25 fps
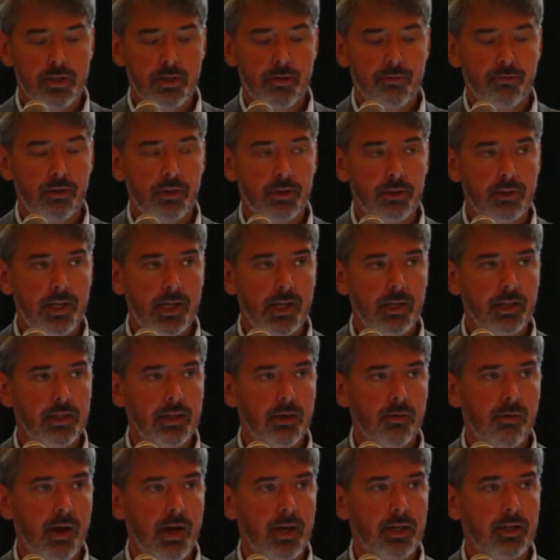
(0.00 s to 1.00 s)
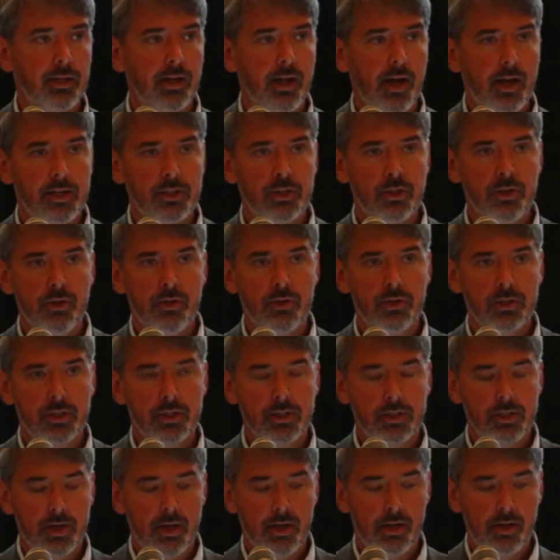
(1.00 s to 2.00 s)
different legally recognized
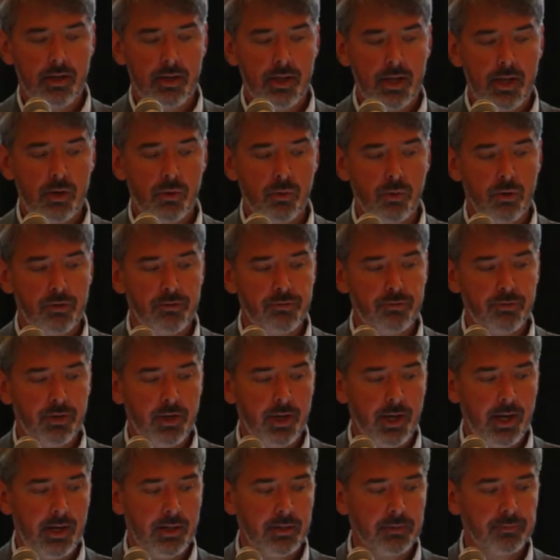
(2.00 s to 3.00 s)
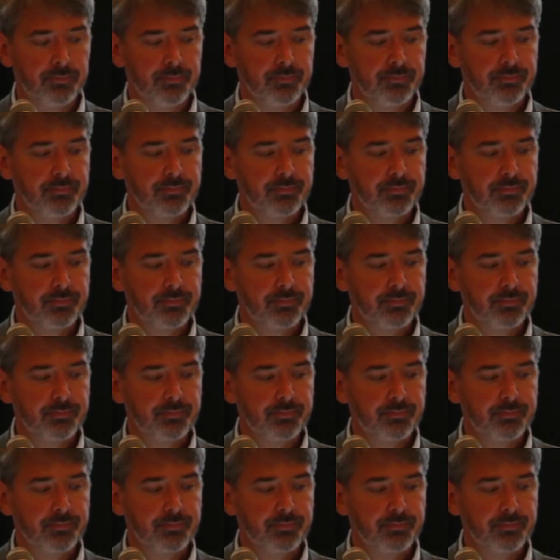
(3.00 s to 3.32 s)
uses on an equal footing,